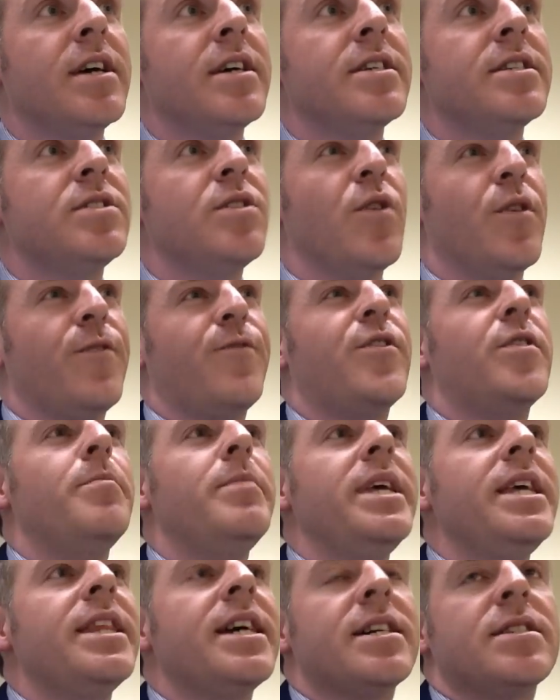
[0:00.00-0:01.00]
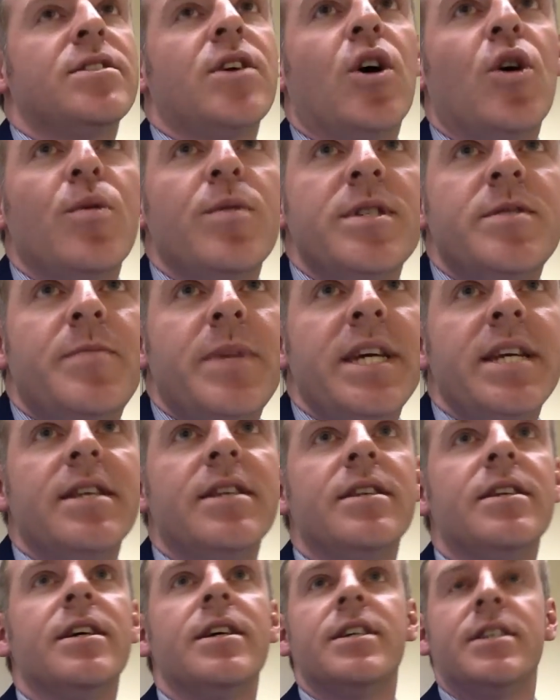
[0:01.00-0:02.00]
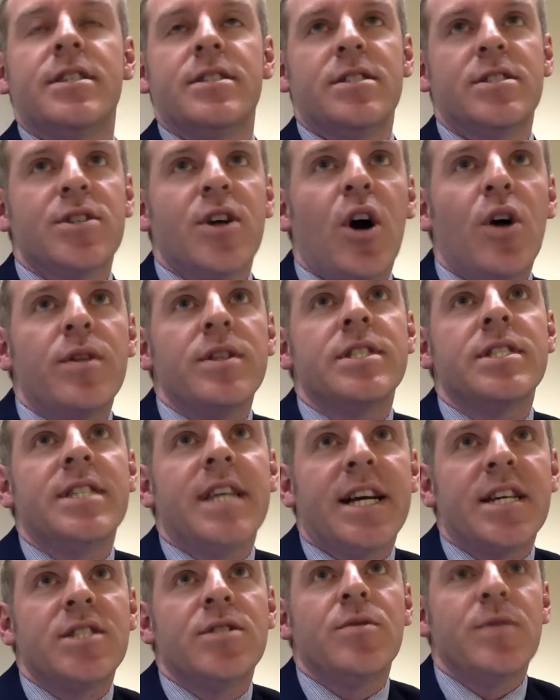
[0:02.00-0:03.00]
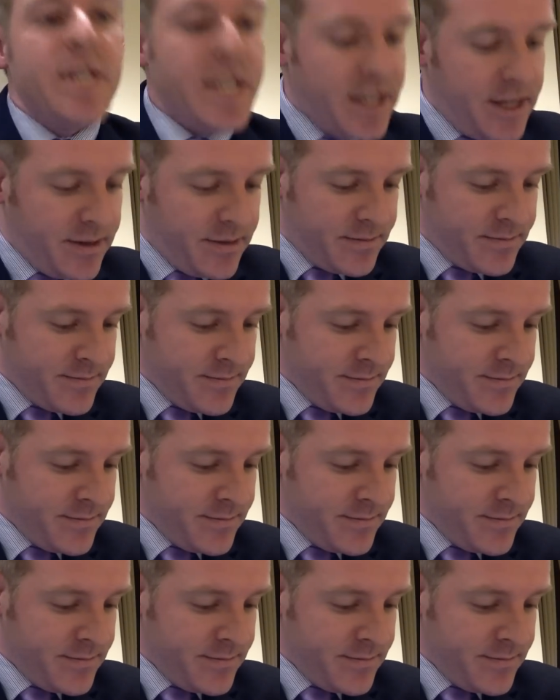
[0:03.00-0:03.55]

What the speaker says: So for me, that's always been Scotland's National Day.